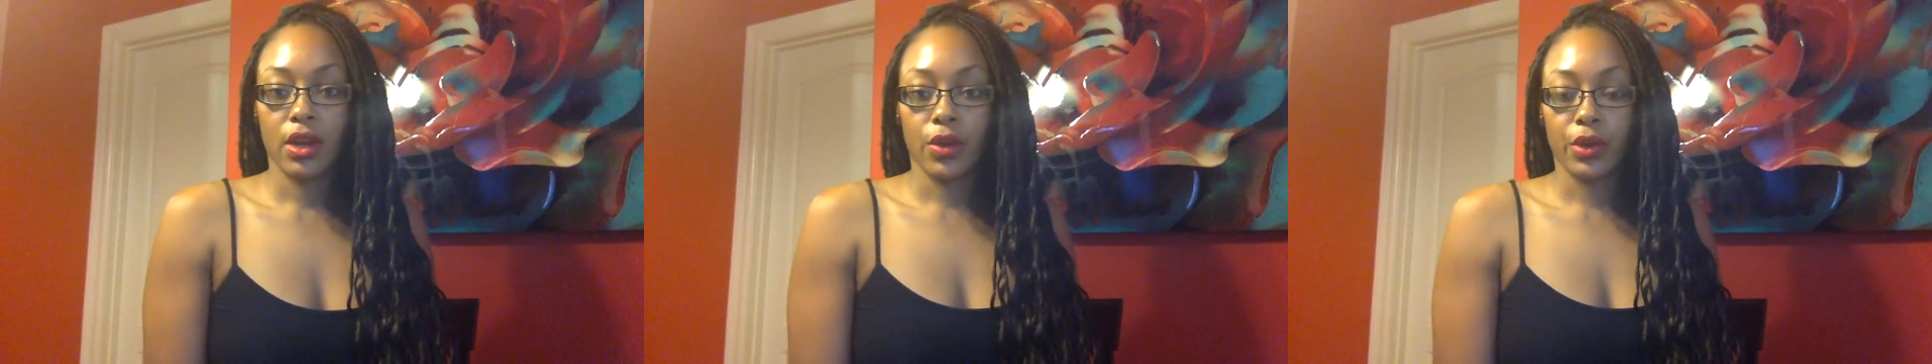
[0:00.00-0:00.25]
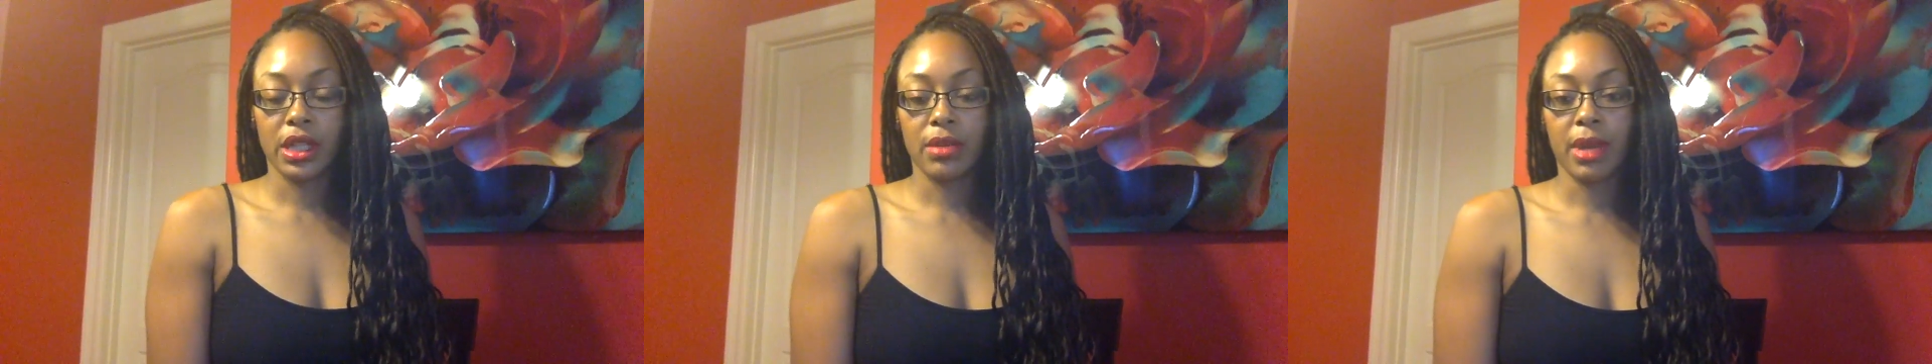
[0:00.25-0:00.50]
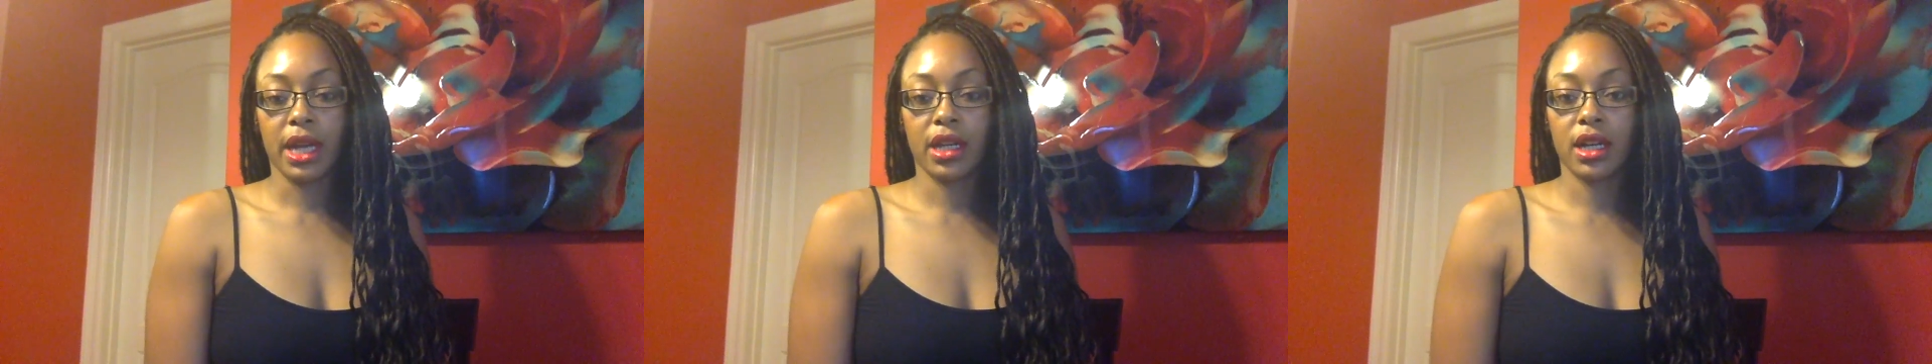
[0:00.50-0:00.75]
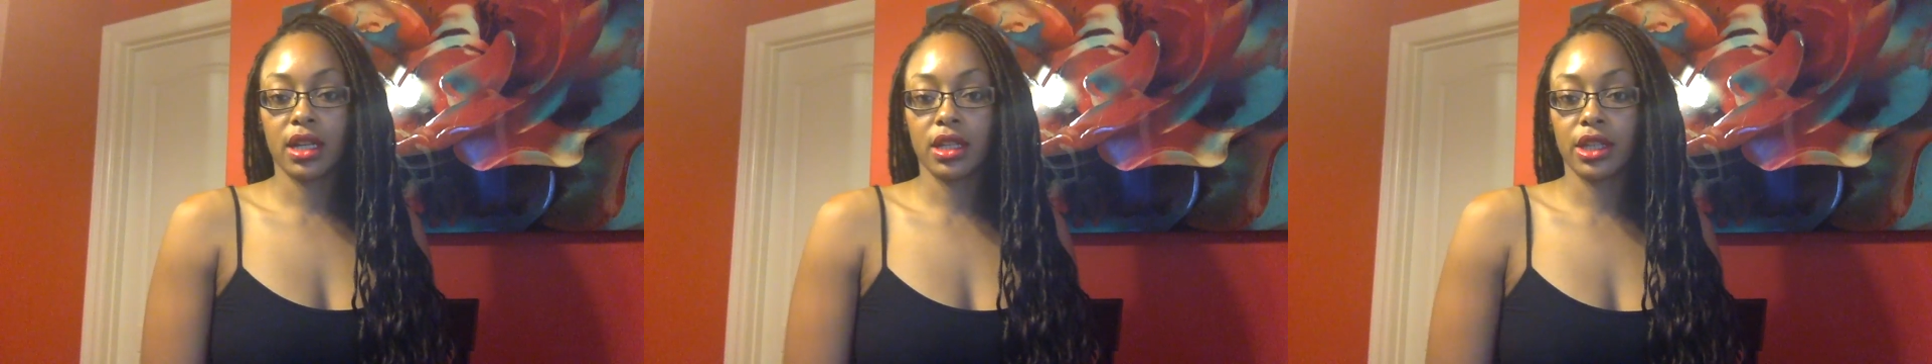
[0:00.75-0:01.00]
redid my
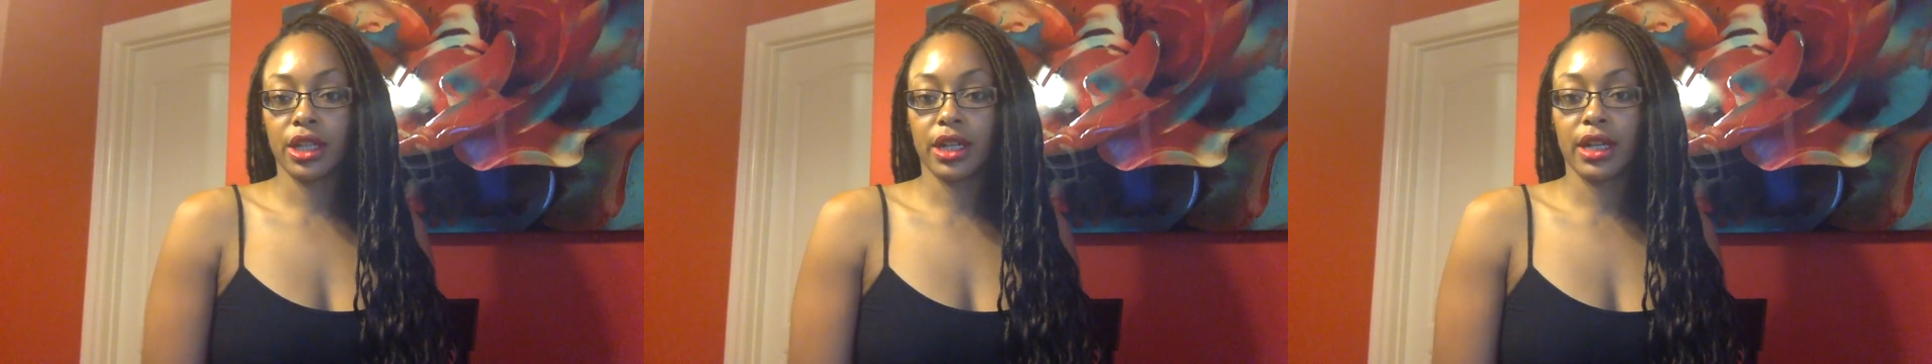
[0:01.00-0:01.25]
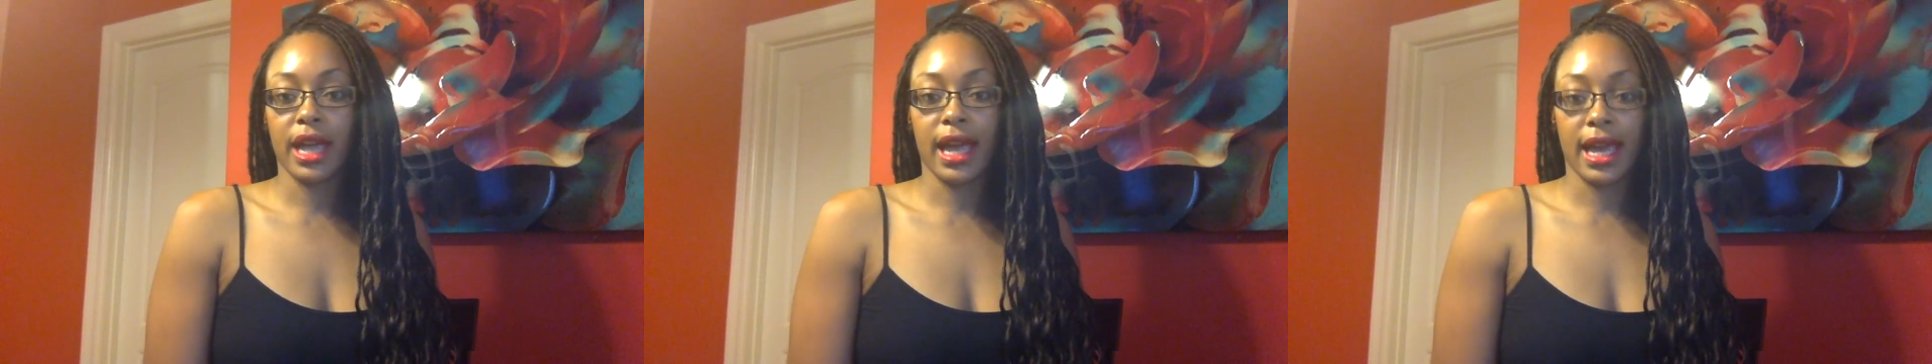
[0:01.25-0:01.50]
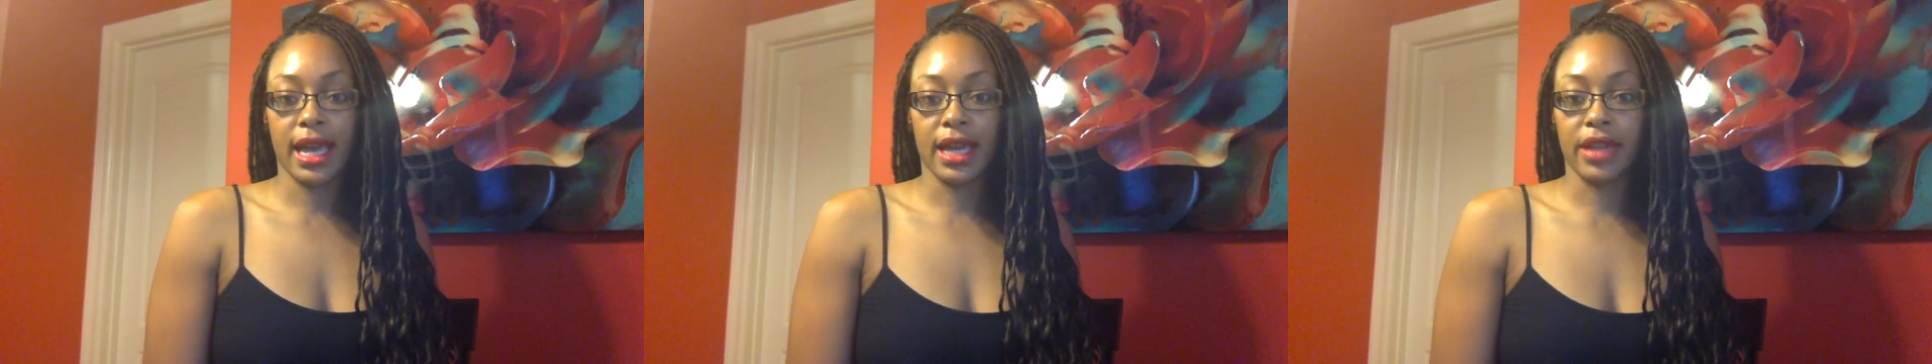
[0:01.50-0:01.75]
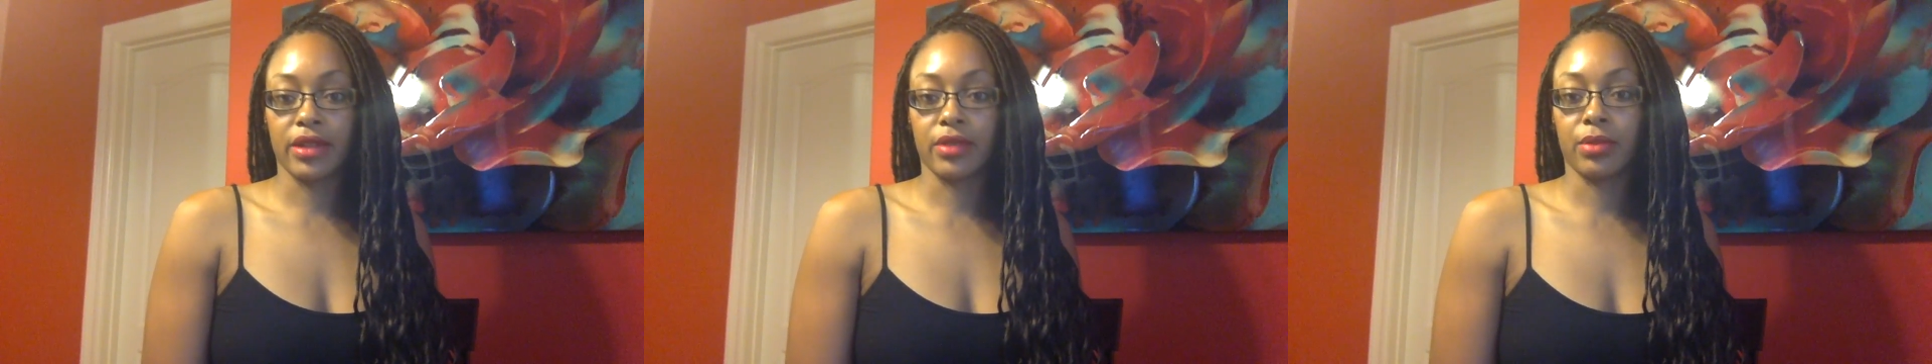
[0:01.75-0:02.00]
color and